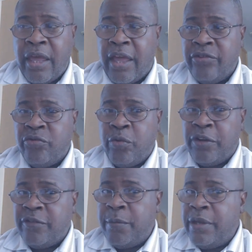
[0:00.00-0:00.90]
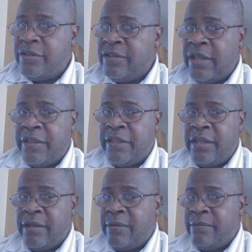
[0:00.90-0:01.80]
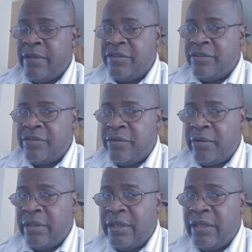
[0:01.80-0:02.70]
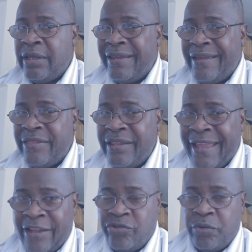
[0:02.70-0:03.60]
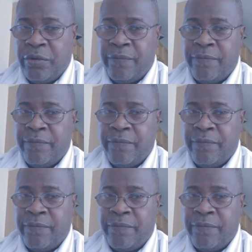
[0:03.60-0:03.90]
And trust me, it's nothing necessarily in the natural.